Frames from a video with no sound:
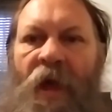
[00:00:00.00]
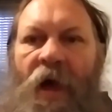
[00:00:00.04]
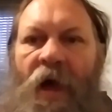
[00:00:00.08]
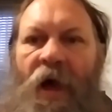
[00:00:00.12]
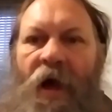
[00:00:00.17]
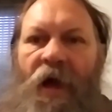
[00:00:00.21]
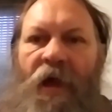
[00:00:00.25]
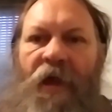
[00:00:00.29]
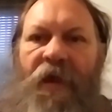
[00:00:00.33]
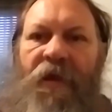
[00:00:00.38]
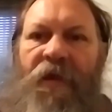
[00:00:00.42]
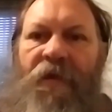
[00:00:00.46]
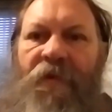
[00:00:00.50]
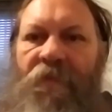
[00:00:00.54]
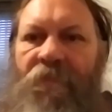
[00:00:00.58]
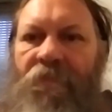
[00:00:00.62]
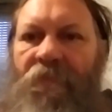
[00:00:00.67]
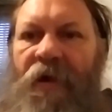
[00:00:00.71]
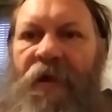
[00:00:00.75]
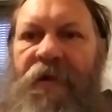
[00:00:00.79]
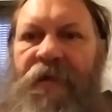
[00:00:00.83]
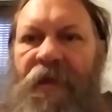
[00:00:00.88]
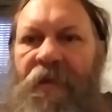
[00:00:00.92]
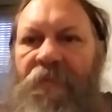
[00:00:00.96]
Hi,
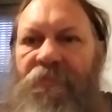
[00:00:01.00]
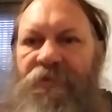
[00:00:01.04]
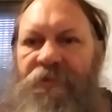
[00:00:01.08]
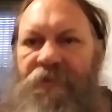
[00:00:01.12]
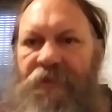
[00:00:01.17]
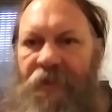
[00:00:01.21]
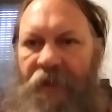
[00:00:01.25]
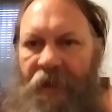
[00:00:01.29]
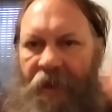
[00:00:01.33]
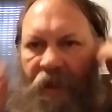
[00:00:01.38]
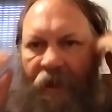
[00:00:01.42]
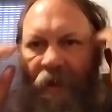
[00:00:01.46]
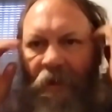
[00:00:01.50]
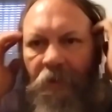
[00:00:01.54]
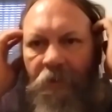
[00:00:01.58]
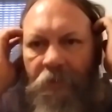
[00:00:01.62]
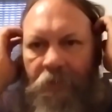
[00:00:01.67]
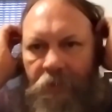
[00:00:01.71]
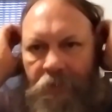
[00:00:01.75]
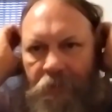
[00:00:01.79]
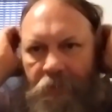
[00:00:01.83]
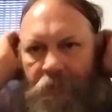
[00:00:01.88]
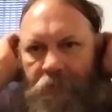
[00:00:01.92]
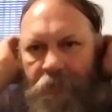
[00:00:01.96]
my name's
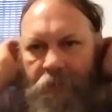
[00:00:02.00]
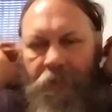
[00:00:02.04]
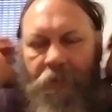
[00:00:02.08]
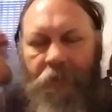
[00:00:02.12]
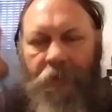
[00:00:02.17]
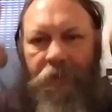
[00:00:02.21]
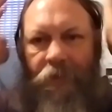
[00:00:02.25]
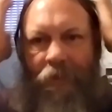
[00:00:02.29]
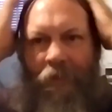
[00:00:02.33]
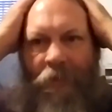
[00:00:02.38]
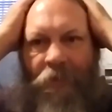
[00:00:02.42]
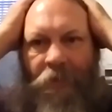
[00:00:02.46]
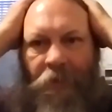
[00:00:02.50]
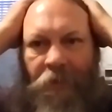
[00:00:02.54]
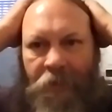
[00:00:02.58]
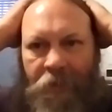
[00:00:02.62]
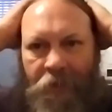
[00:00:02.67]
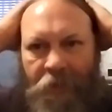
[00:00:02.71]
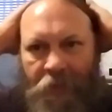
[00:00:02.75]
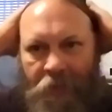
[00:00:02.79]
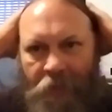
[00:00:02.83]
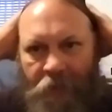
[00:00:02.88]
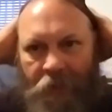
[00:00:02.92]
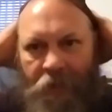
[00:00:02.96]
Dale, and
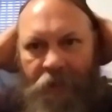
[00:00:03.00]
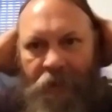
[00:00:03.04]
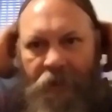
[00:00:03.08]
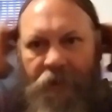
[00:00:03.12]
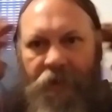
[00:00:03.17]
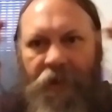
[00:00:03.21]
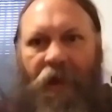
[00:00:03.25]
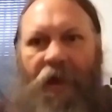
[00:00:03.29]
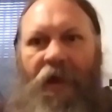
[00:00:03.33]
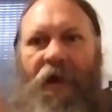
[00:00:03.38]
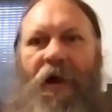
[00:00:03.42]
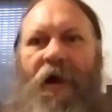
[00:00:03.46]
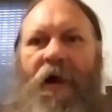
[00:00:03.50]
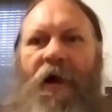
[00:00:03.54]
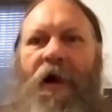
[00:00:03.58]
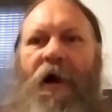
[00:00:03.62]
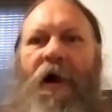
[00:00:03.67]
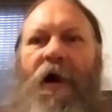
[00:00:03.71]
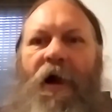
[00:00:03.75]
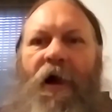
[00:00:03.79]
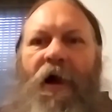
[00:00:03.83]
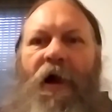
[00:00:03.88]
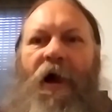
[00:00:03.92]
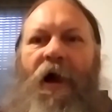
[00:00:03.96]
yeah,
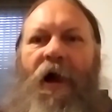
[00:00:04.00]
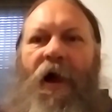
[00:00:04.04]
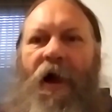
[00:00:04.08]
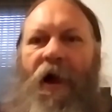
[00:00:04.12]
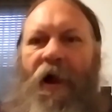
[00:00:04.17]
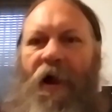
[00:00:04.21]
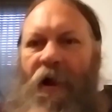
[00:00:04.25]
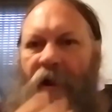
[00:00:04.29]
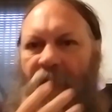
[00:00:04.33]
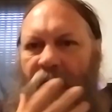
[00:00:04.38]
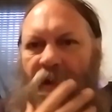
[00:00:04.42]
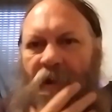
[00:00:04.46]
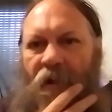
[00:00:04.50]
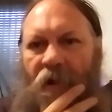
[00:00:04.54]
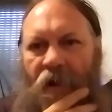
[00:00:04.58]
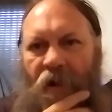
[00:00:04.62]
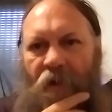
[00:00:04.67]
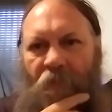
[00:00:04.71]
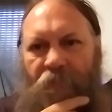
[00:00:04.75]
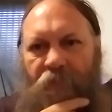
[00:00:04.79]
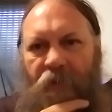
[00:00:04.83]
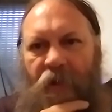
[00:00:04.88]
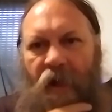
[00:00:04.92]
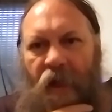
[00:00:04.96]

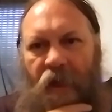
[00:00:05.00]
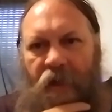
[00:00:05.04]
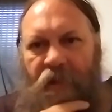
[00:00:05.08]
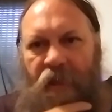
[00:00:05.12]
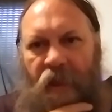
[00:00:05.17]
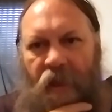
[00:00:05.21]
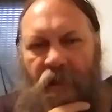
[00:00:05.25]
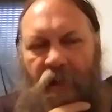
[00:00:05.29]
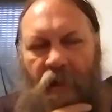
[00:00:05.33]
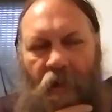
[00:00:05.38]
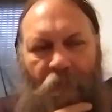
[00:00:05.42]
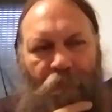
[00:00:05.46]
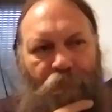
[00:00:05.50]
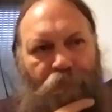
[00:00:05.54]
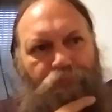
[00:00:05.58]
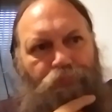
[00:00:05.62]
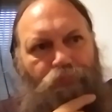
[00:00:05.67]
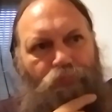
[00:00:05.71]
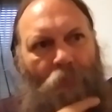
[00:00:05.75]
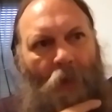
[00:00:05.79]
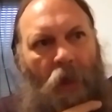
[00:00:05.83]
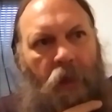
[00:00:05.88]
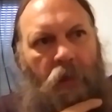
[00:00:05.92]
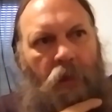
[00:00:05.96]
I'm not a
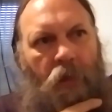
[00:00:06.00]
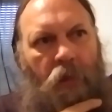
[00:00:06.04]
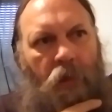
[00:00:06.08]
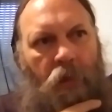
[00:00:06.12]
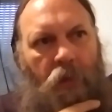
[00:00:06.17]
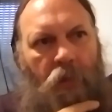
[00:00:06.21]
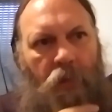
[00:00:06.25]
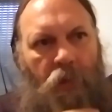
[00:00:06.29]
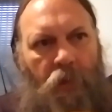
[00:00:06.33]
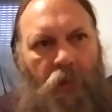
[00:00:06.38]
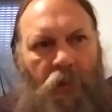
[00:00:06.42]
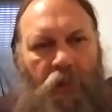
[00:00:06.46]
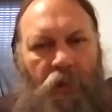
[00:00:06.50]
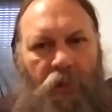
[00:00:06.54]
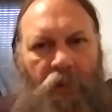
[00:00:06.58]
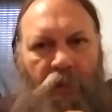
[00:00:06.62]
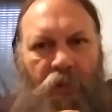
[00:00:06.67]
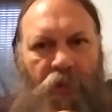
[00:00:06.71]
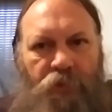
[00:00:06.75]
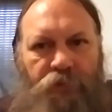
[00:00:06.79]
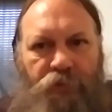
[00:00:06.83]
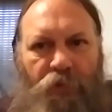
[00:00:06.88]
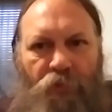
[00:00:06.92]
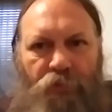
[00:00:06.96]

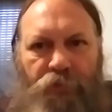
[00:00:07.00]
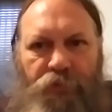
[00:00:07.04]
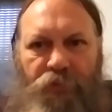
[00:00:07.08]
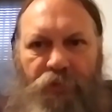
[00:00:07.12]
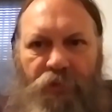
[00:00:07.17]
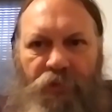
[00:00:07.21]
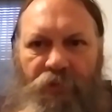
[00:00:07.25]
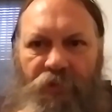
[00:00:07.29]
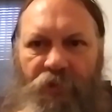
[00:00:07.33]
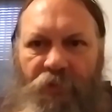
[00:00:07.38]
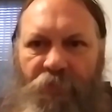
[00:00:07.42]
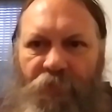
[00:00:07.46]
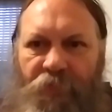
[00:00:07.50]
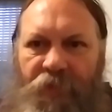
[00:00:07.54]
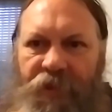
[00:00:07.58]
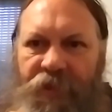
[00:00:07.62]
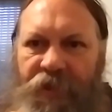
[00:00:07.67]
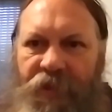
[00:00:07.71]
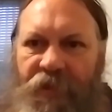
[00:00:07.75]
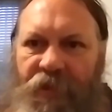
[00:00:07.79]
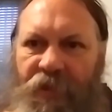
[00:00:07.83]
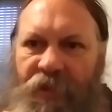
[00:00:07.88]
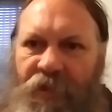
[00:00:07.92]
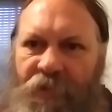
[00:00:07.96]
social
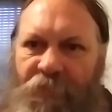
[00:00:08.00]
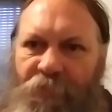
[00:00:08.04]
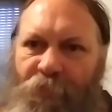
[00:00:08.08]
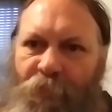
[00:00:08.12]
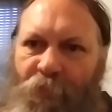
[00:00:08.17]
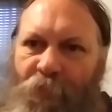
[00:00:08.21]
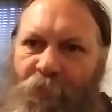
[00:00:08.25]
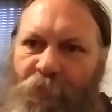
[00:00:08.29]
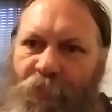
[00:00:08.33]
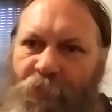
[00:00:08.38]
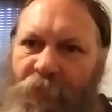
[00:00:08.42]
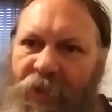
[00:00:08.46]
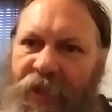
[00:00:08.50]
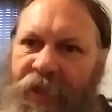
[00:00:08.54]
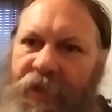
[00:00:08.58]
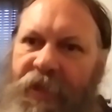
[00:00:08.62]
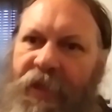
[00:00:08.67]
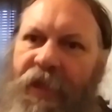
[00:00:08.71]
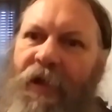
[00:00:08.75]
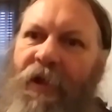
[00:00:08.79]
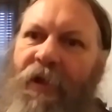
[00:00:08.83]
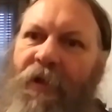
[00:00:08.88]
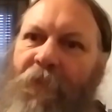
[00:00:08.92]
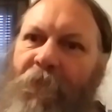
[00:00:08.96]
media
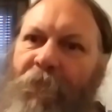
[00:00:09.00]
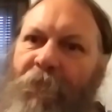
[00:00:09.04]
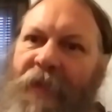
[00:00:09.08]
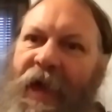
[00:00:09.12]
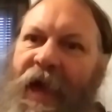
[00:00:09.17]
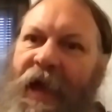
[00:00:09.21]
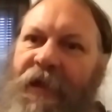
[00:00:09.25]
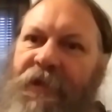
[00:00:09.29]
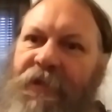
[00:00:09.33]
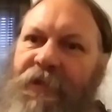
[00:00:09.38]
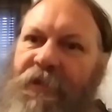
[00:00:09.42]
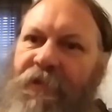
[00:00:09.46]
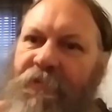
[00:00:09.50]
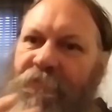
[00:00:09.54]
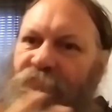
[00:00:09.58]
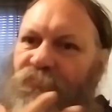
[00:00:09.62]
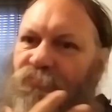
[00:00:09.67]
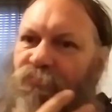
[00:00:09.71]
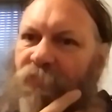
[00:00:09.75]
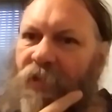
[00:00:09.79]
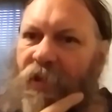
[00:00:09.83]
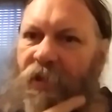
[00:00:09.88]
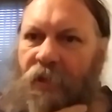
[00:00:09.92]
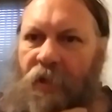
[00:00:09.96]
magnate.
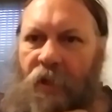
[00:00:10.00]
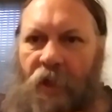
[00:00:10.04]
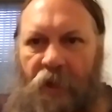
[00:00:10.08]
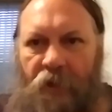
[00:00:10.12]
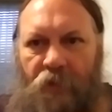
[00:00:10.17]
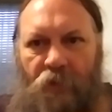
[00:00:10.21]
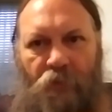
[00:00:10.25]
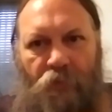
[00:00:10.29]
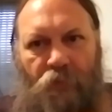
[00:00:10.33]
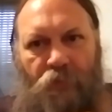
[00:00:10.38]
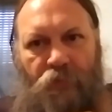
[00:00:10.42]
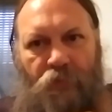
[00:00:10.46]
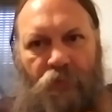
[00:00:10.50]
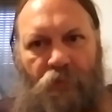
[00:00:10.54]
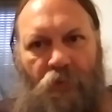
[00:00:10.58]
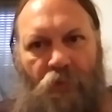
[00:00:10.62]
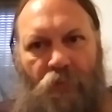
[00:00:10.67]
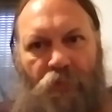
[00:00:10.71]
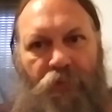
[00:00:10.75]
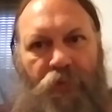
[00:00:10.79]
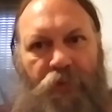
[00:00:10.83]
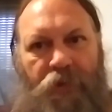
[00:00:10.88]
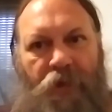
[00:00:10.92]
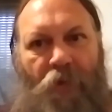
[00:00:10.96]
Hey, I don't
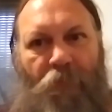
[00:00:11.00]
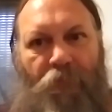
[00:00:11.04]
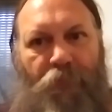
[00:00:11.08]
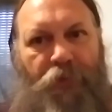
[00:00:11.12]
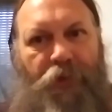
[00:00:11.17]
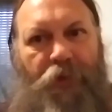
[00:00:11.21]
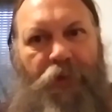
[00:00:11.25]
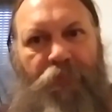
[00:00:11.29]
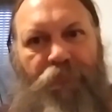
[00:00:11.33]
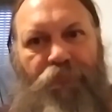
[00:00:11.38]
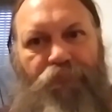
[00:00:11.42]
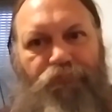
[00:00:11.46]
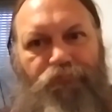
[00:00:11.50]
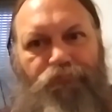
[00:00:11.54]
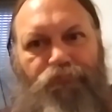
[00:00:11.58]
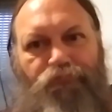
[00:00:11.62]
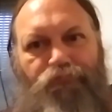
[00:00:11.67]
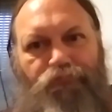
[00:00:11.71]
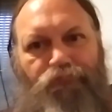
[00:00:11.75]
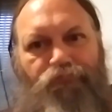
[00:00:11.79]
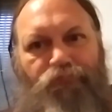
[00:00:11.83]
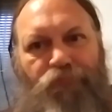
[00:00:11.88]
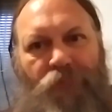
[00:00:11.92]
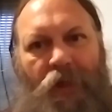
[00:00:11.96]
own a company,
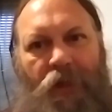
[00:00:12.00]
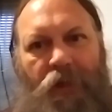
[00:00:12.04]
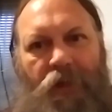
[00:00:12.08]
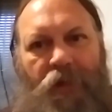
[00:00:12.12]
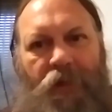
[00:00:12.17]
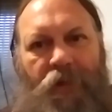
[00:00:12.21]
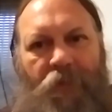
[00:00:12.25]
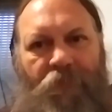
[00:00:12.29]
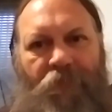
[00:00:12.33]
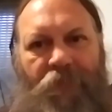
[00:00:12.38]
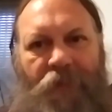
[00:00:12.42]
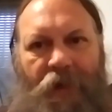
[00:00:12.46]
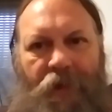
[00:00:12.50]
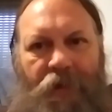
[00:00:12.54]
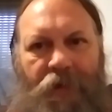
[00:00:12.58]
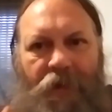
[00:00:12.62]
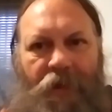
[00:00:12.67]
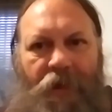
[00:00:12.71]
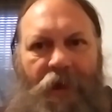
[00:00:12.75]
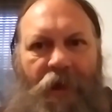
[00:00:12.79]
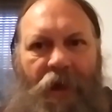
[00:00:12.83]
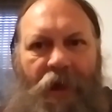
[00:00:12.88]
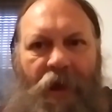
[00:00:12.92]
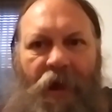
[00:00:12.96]
but
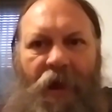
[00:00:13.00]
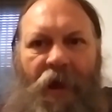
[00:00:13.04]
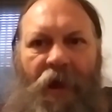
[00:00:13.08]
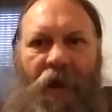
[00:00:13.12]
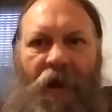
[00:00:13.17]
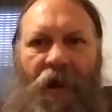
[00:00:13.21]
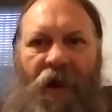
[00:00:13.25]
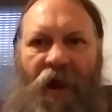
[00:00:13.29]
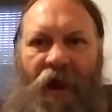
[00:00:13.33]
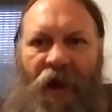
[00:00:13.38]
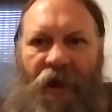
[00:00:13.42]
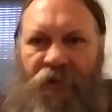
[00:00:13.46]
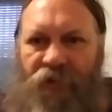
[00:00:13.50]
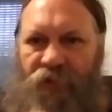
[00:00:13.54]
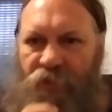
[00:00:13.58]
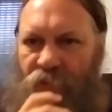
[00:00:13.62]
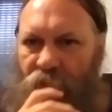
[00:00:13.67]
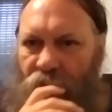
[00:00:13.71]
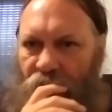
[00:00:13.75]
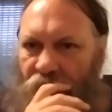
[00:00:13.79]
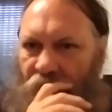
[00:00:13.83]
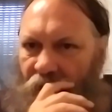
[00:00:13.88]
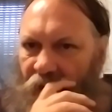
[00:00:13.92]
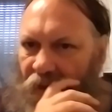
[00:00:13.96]
I
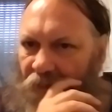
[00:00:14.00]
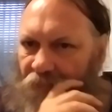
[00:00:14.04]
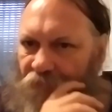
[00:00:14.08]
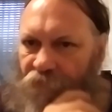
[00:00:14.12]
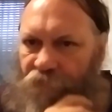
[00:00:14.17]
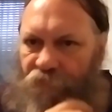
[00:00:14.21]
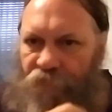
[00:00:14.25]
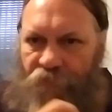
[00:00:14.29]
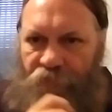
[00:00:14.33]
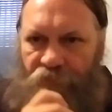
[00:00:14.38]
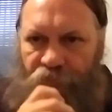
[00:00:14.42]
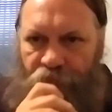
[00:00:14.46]
do